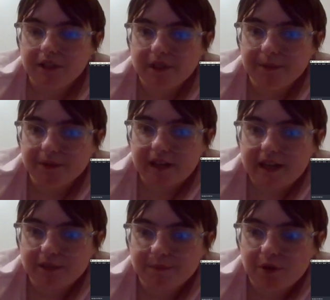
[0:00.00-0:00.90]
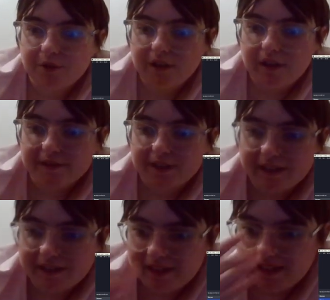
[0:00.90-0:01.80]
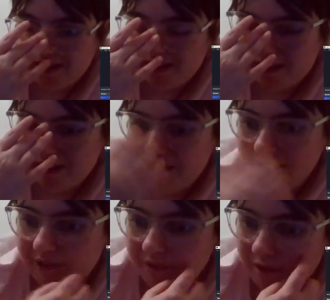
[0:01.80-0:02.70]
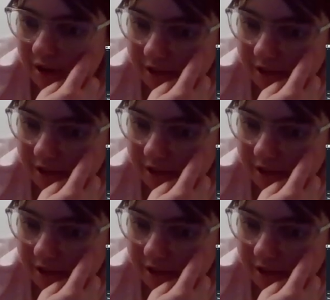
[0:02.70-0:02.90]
What's up, you guys? Ponylover1989 here, and